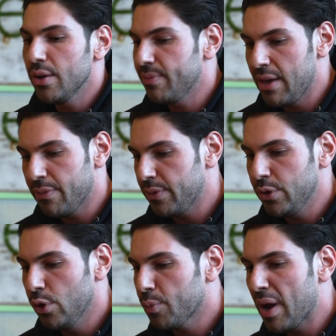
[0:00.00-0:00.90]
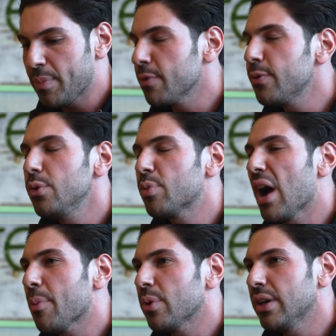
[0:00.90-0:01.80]
if you don't prep your food
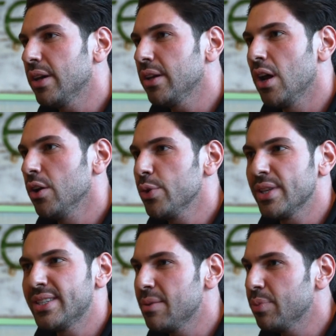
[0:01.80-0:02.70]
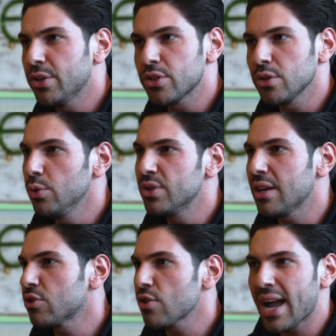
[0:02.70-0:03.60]
properly, you can simply just lose
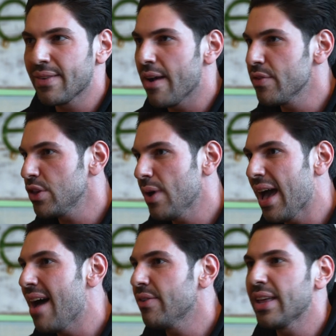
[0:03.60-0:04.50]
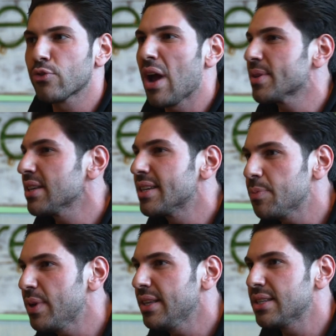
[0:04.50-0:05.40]
track of everything you have. Grab a slice of
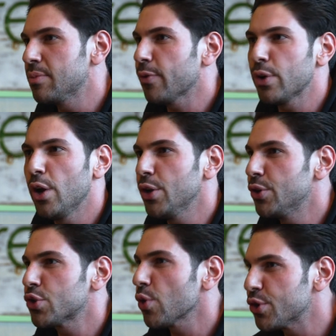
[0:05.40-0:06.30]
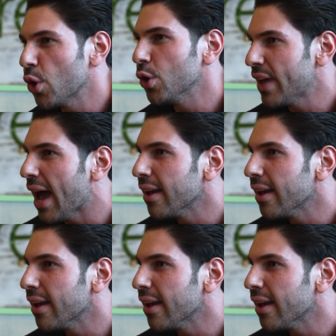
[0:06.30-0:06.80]
pizza, and before you know it, you destroyed your whole day.